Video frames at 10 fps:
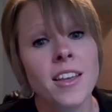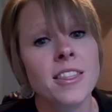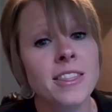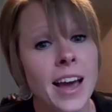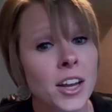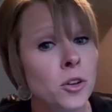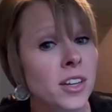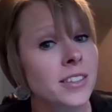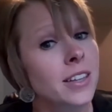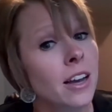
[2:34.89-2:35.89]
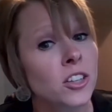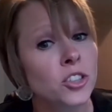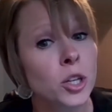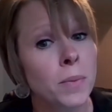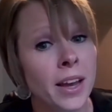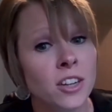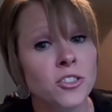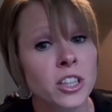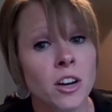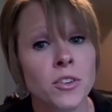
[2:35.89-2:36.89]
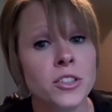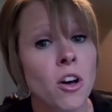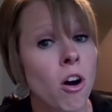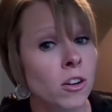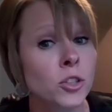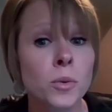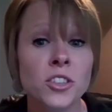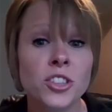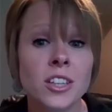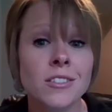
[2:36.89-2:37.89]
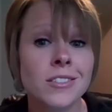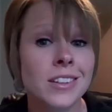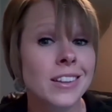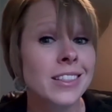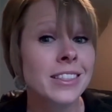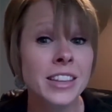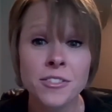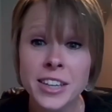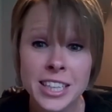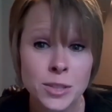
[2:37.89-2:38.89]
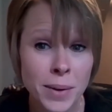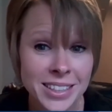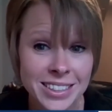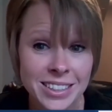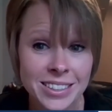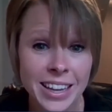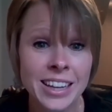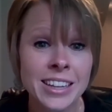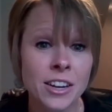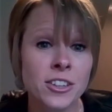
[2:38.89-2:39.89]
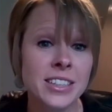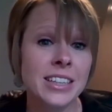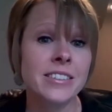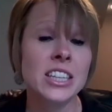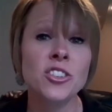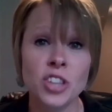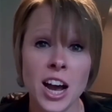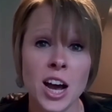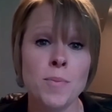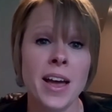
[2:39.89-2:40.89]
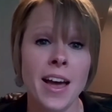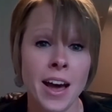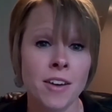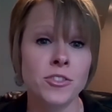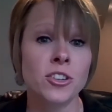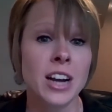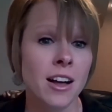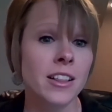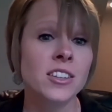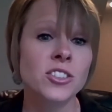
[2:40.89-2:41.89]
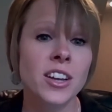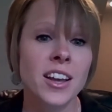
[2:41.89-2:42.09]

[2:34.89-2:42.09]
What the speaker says: That unique scholarship actually covers all tuition, living expenses, and guarantees a job after college.